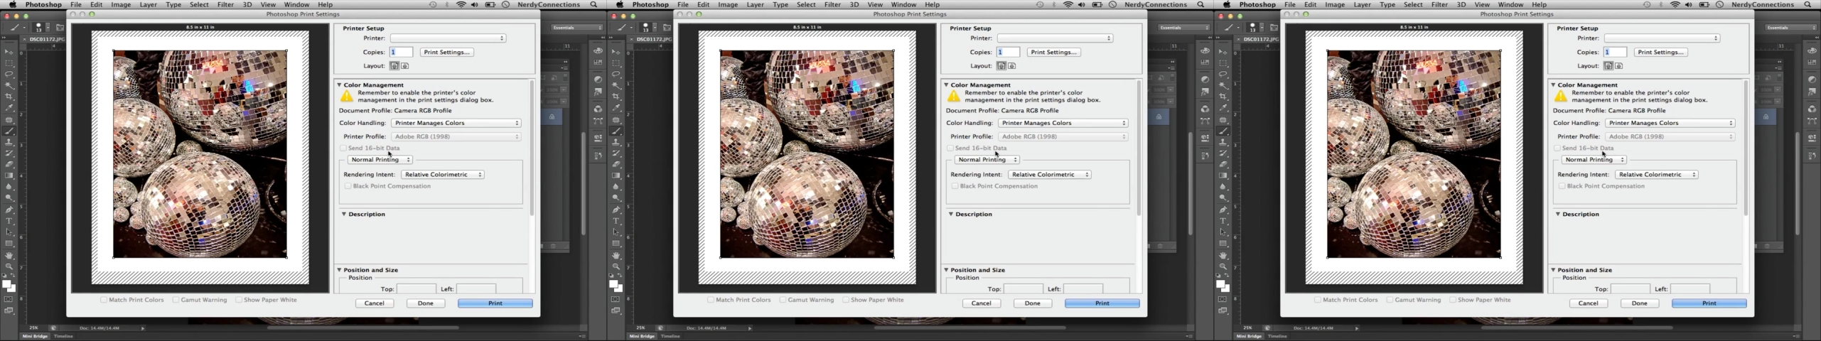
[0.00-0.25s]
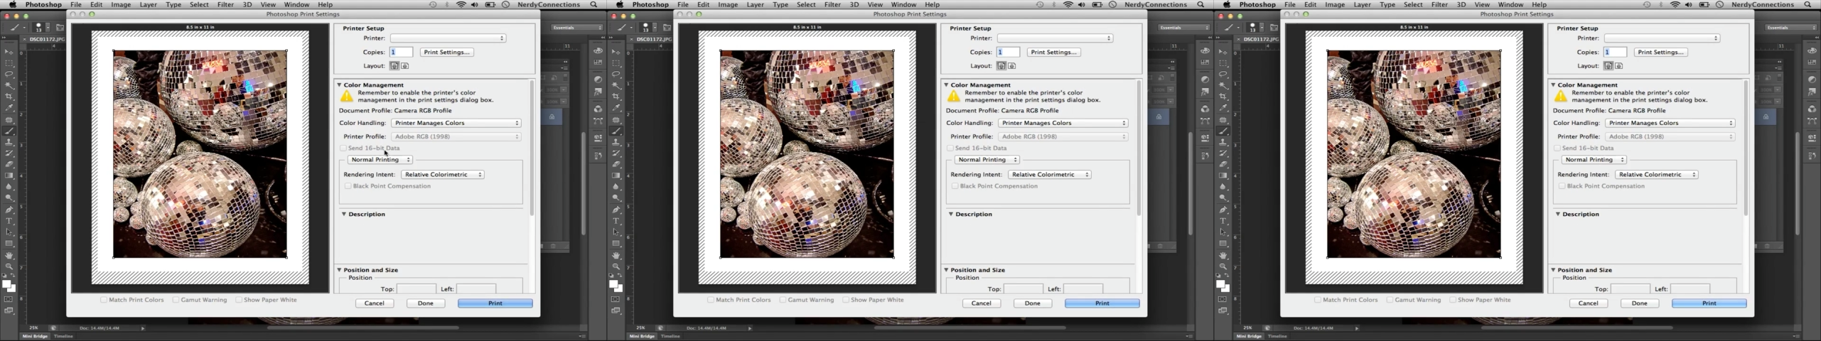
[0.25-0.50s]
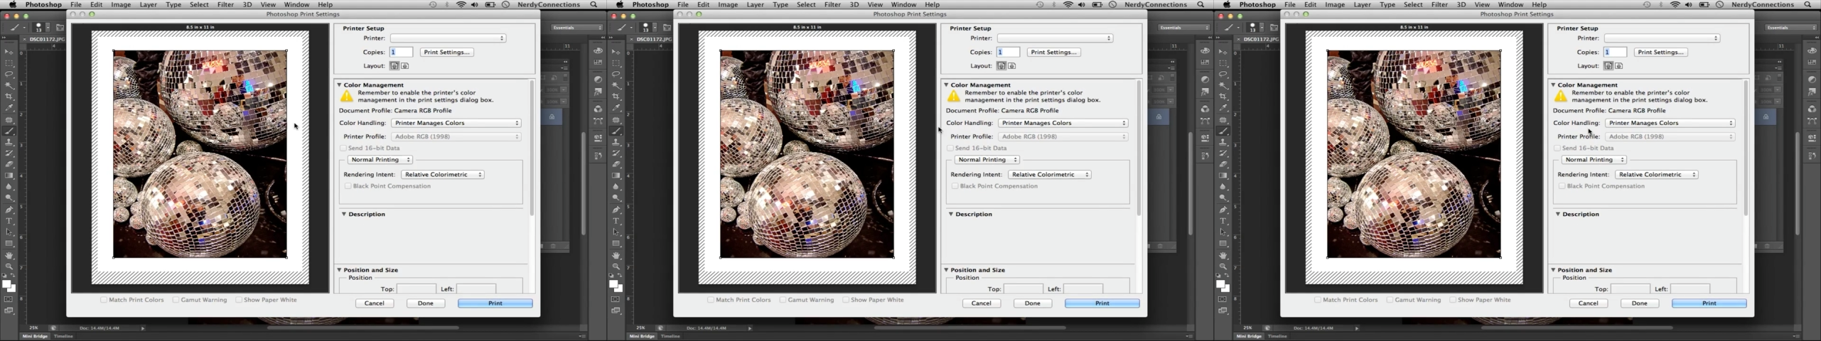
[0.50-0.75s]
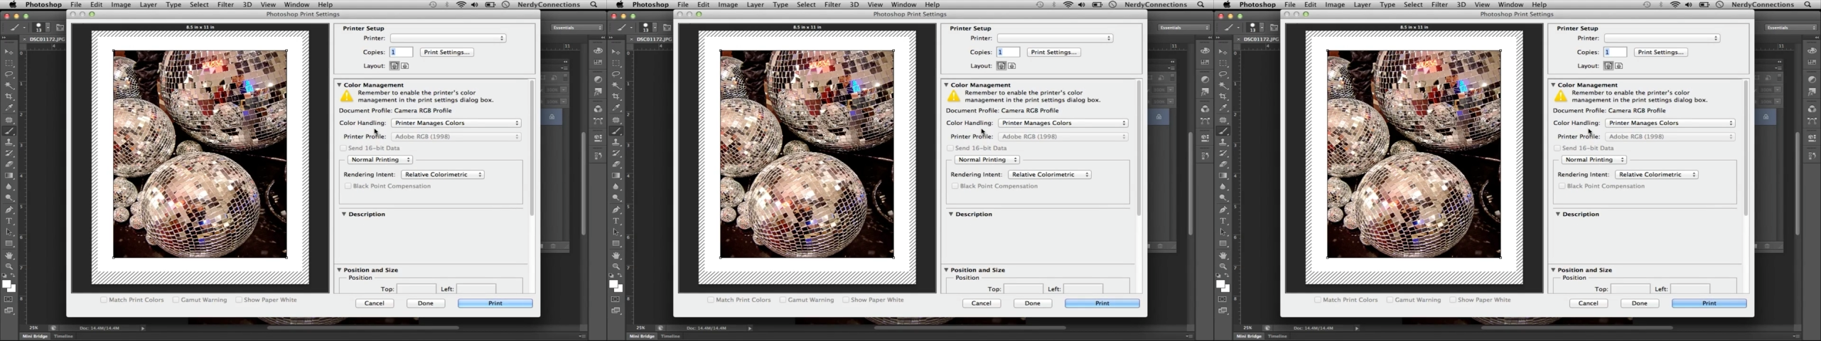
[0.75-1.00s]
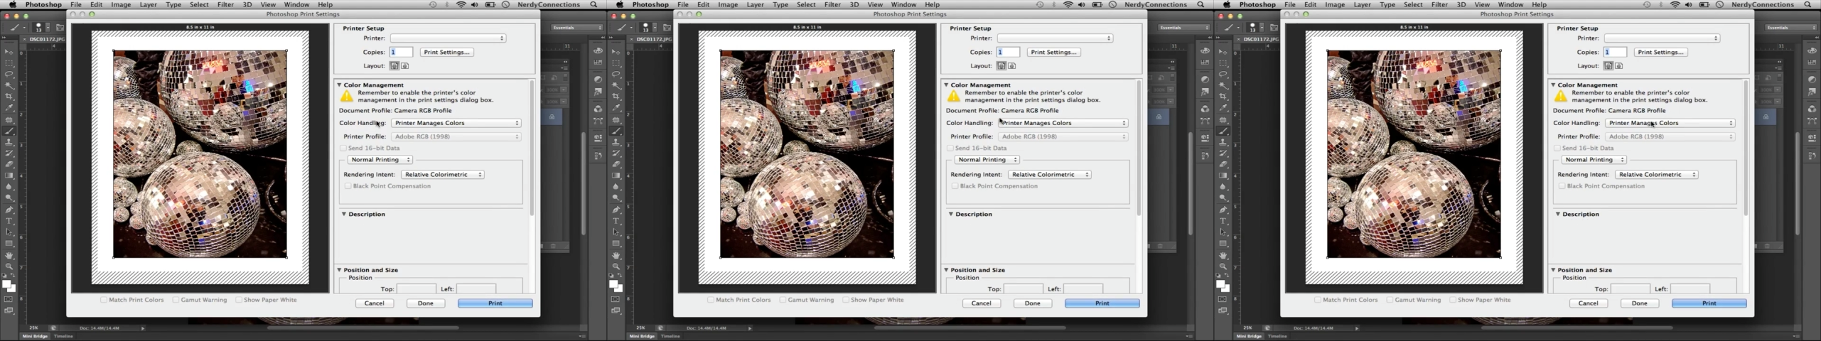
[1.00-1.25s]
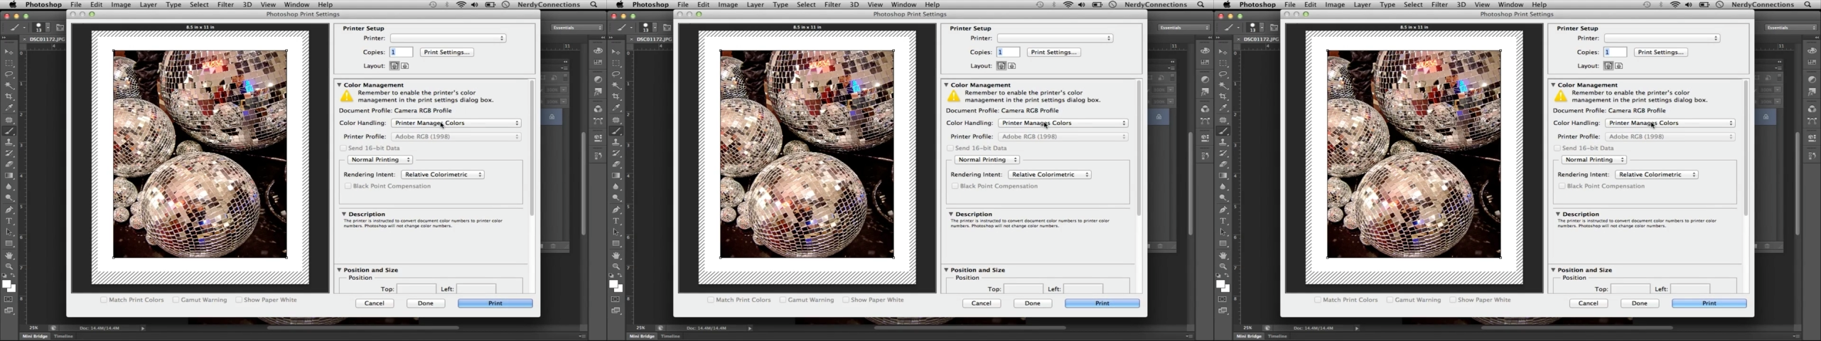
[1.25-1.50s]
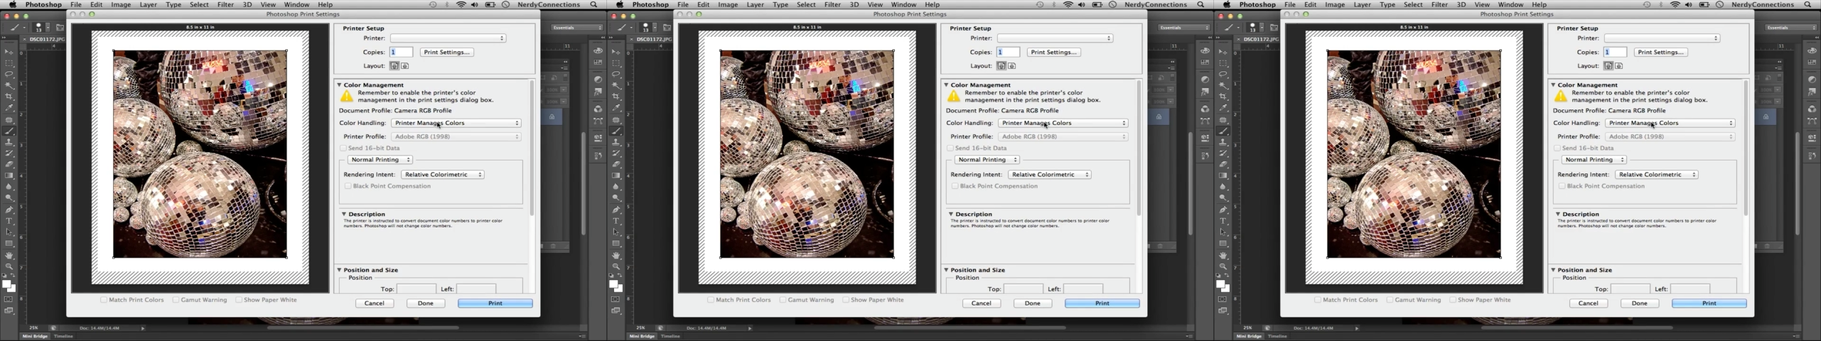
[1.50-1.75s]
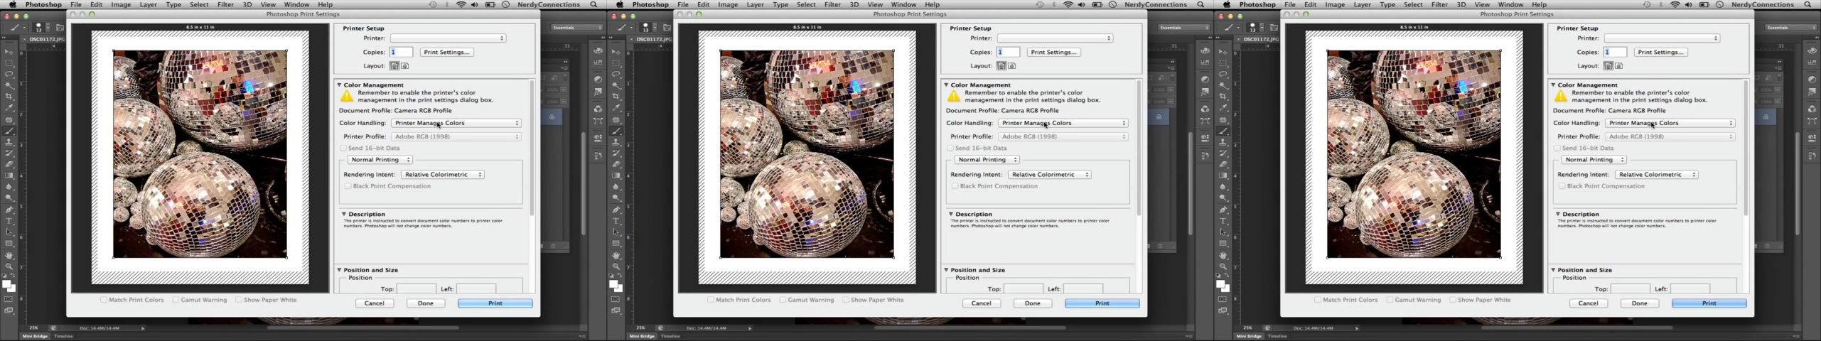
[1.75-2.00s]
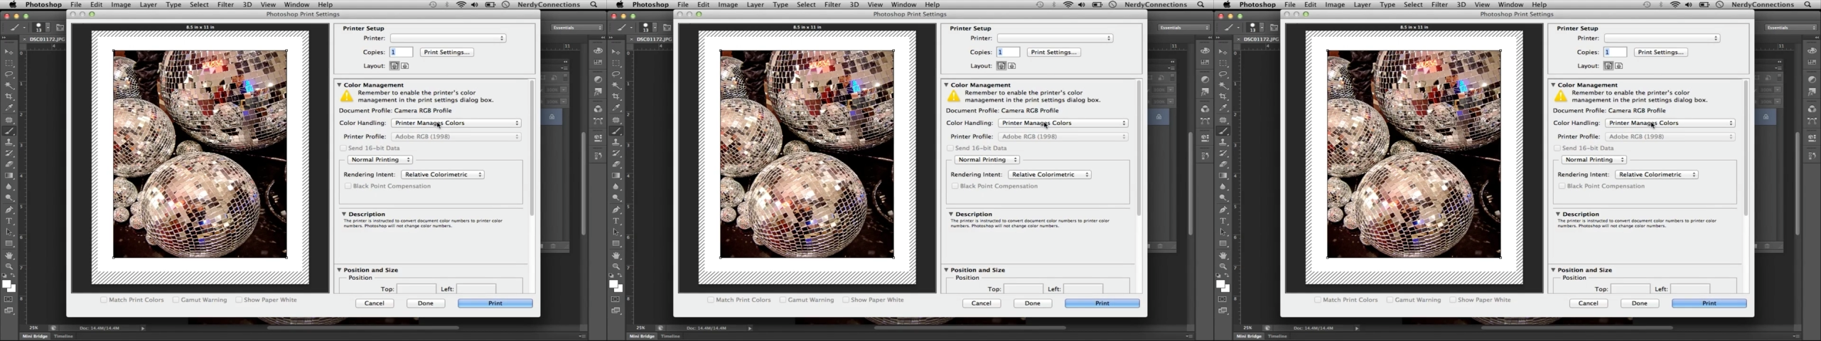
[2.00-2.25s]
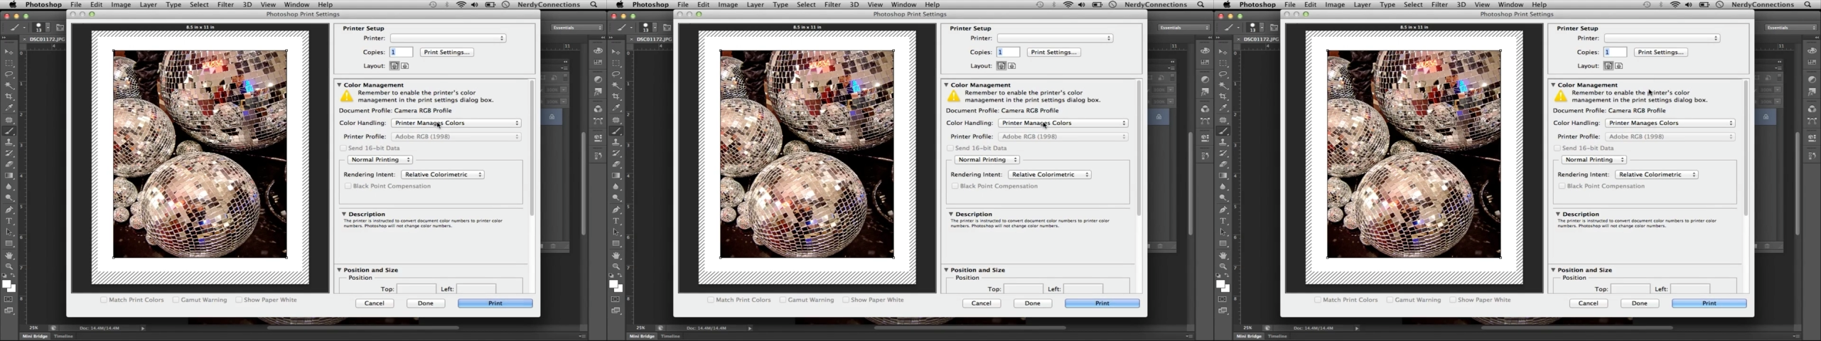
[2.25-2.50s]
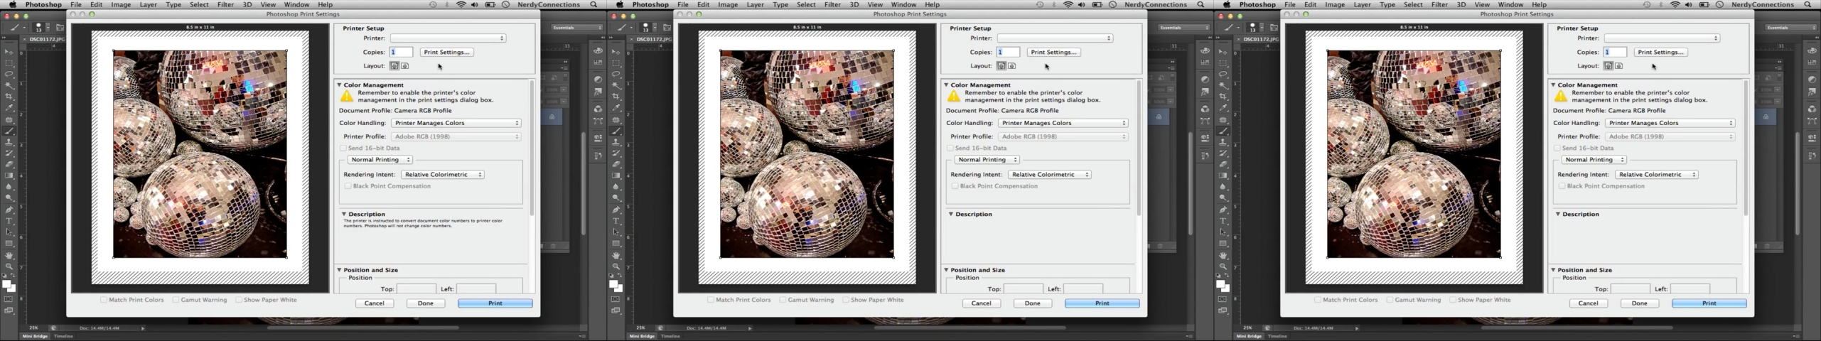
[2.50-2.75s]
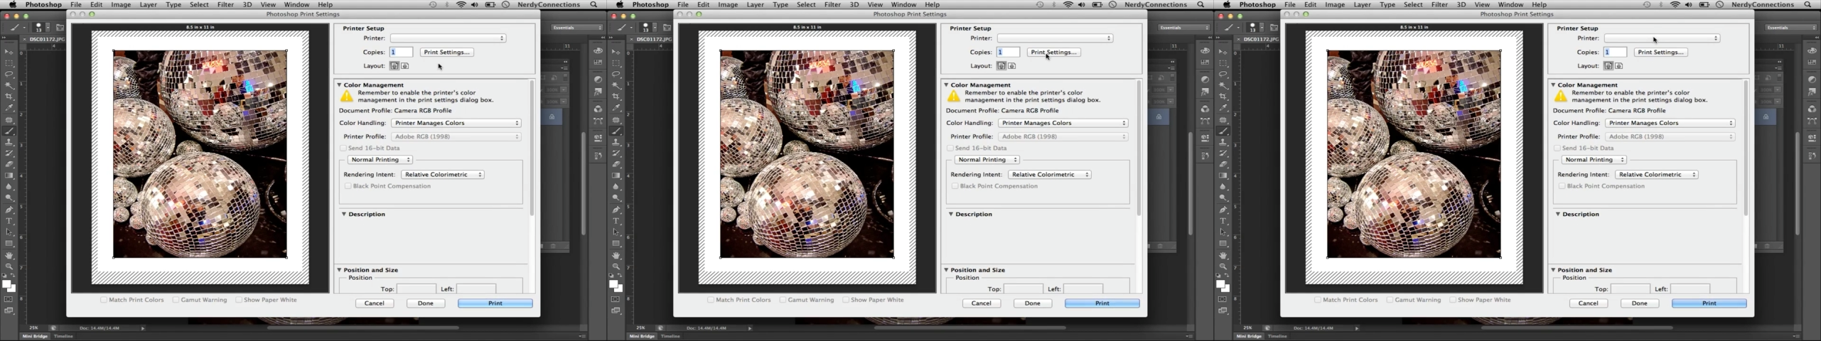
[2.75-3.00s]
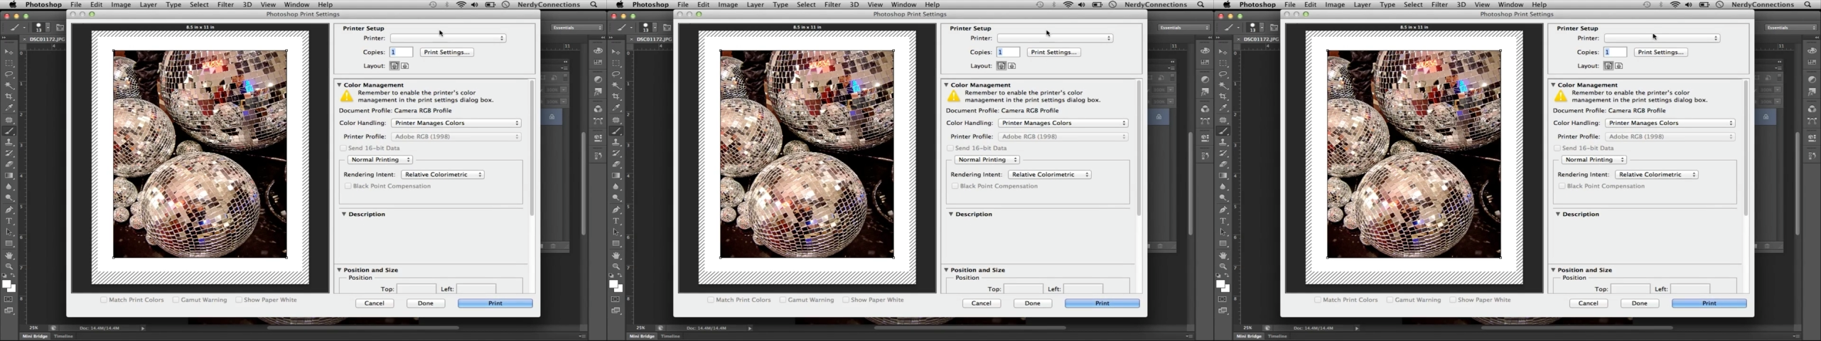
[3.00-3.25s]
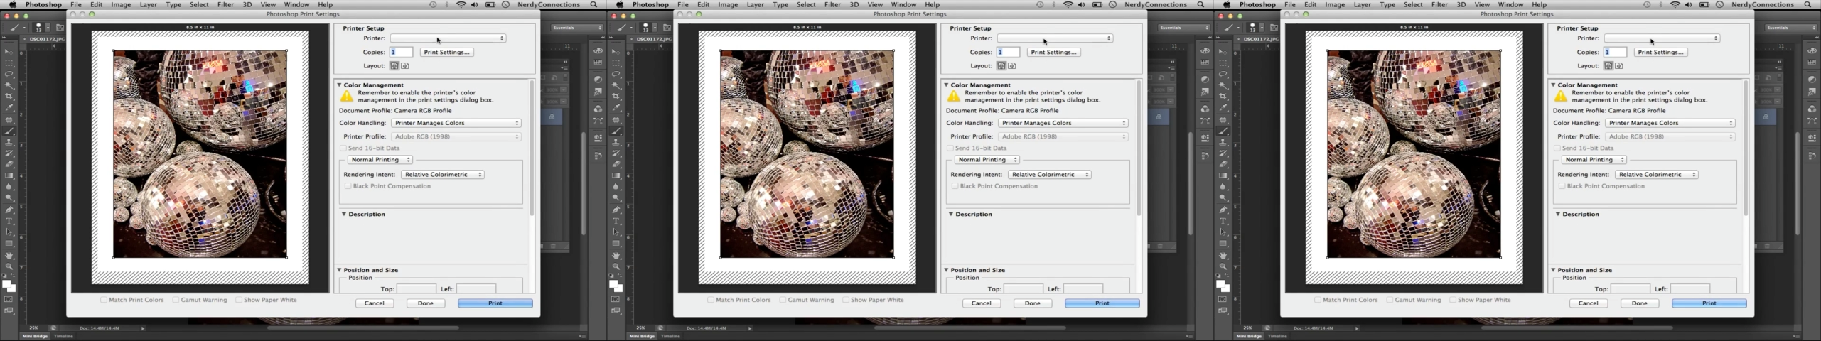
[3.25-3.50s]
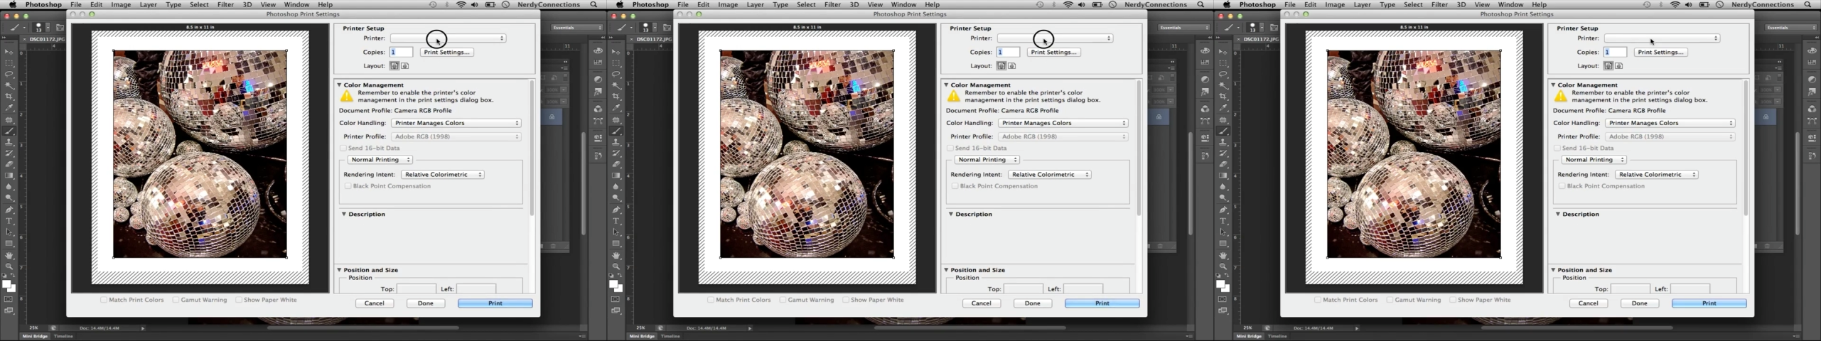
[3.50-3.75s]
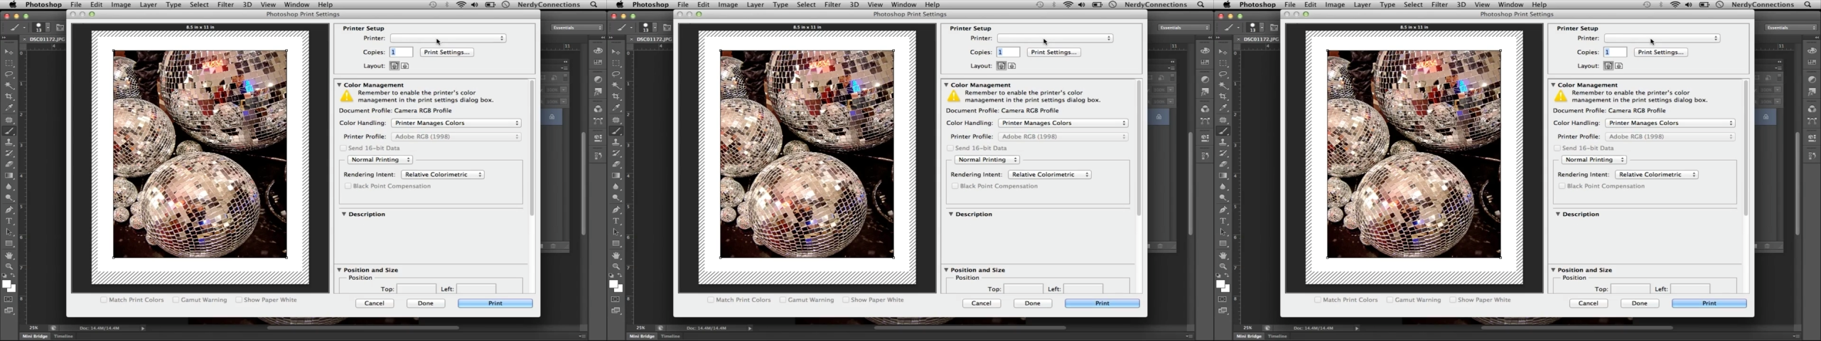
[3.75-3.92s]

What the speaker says: (no speaker visible)